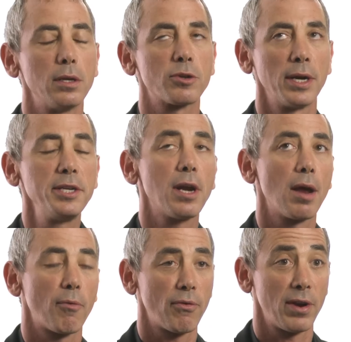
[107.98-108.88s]
Transient
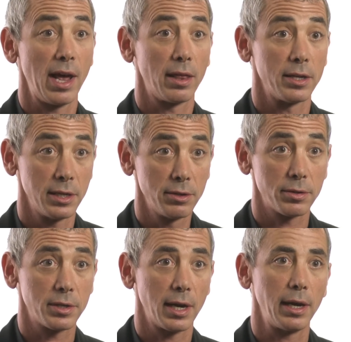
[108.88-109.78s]
hypofrontality is
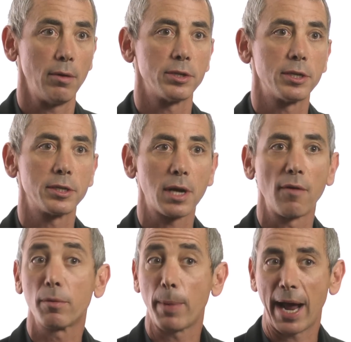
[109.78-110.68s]
interesting. It was
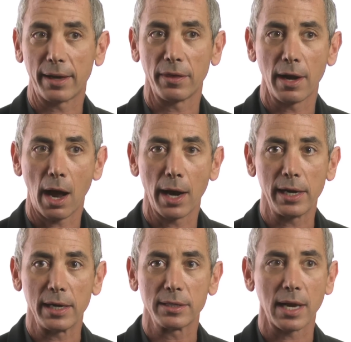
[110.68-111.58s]
discovered back in the
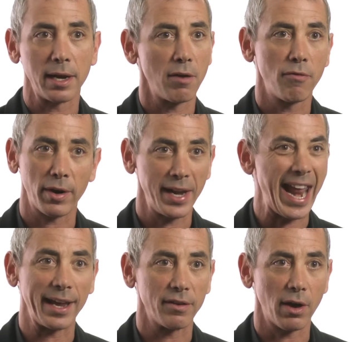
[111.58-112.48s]
90s, and it had very
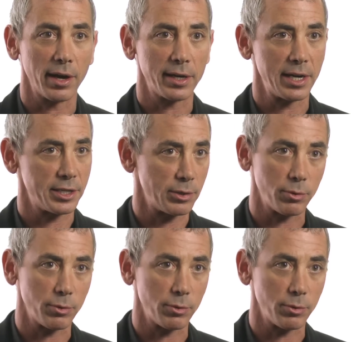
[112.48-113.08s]
negative connotations.